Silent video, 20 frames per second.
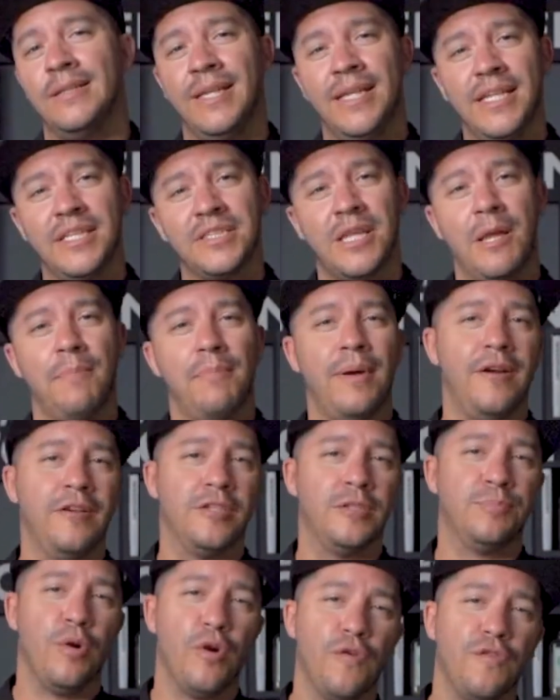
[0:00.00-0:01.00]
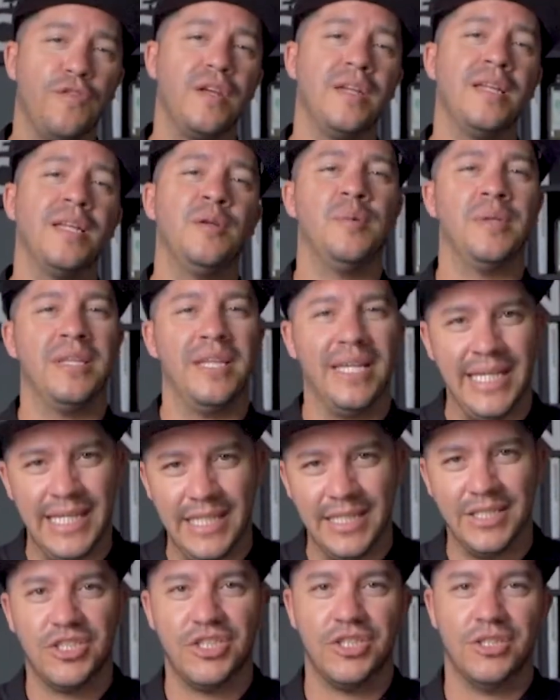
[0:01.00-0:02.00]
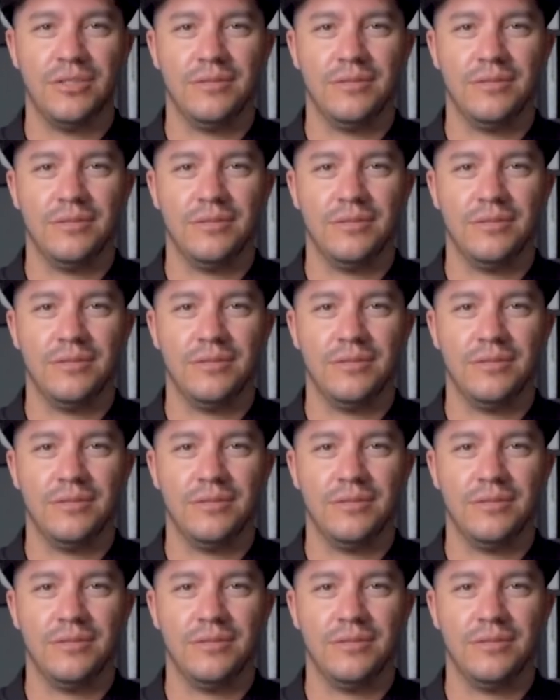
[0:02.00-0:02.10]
dish that pairs perfectly with each.